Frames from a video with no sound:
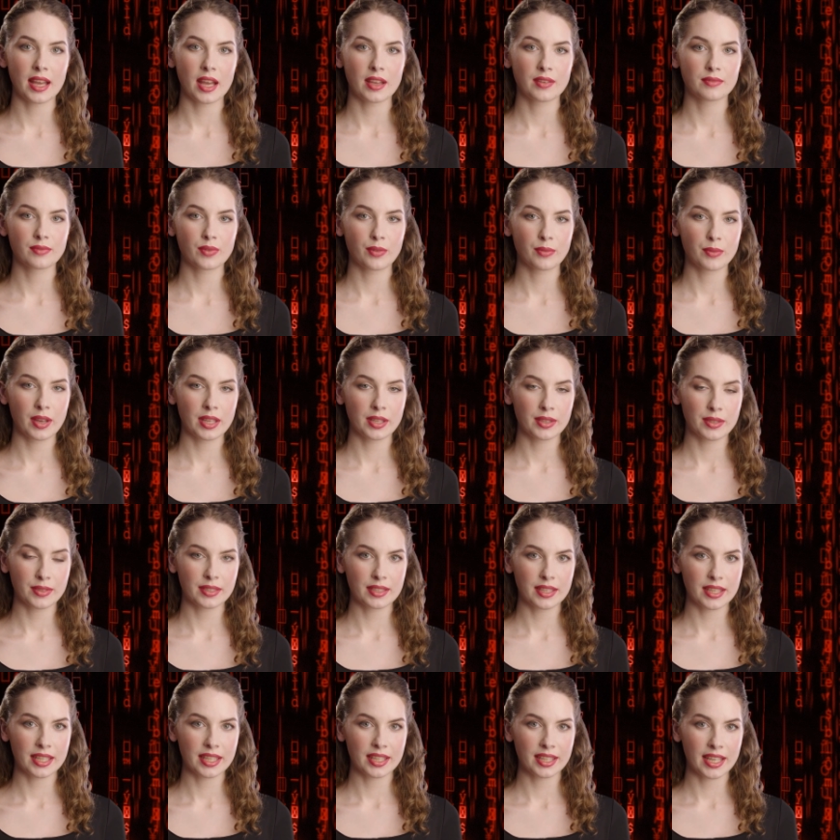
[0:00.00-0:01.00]
Overall,
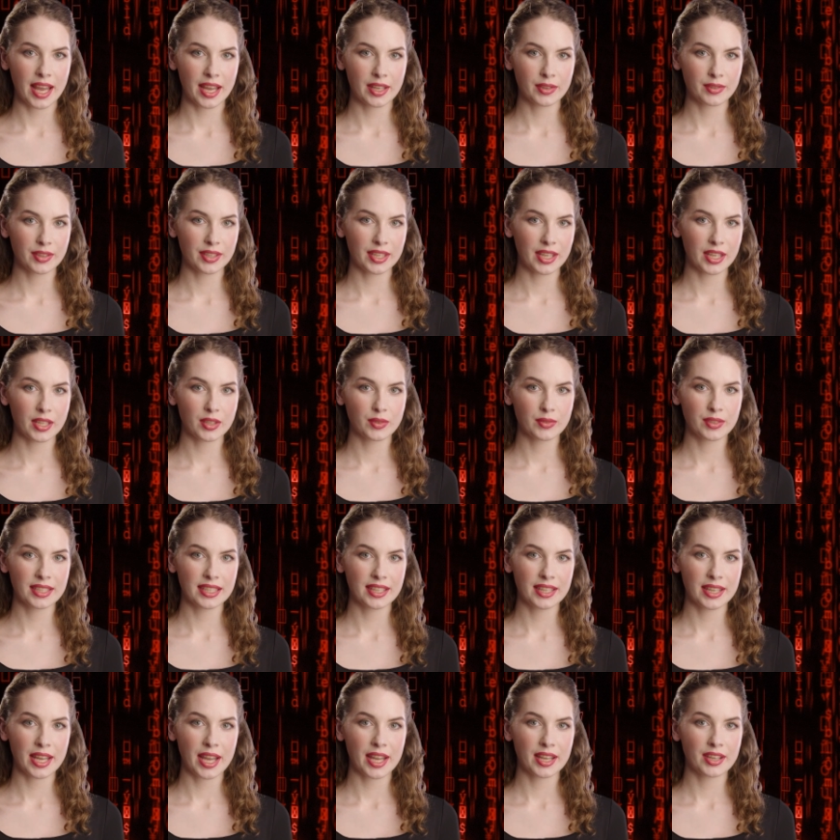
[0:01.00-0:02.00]
the
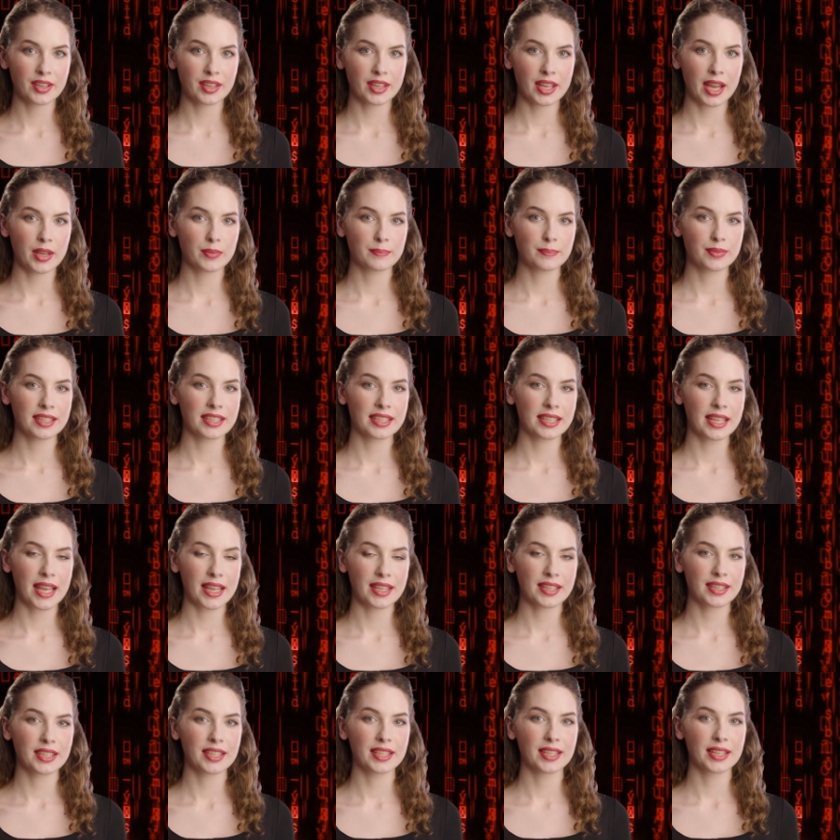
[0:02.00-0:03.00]
cybersecurity landscape is
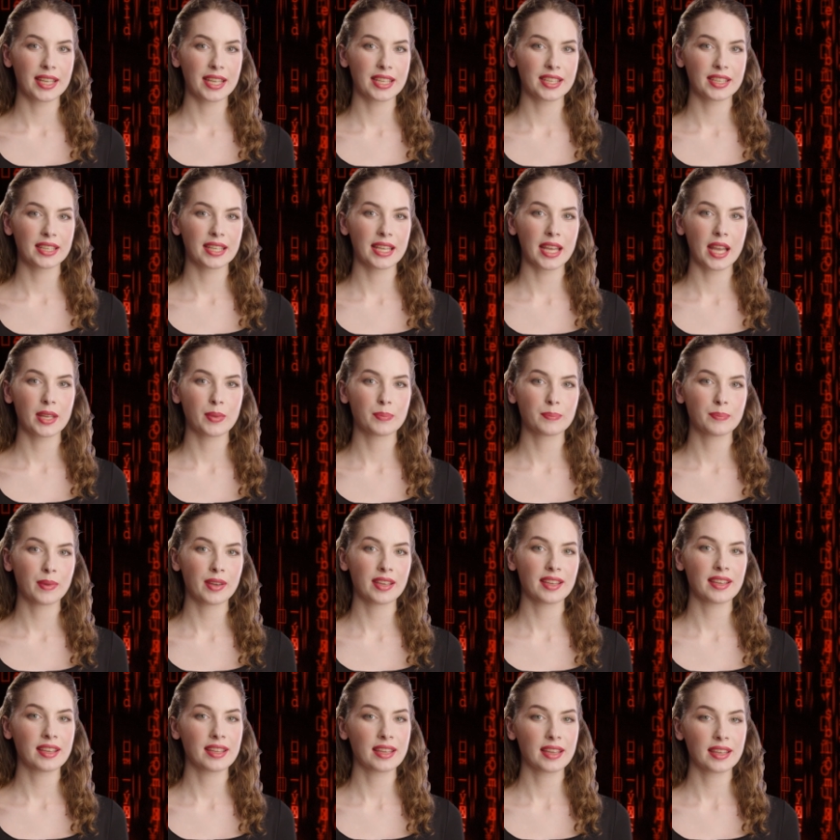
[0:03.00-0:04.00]
changing at an
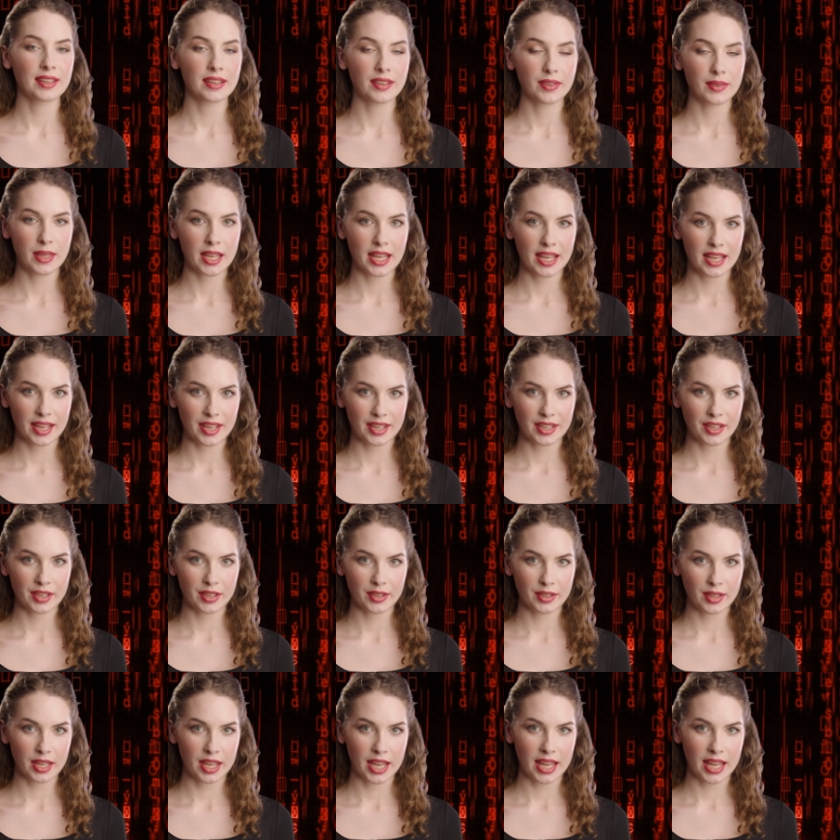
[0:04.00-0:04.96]
unprecedented pace,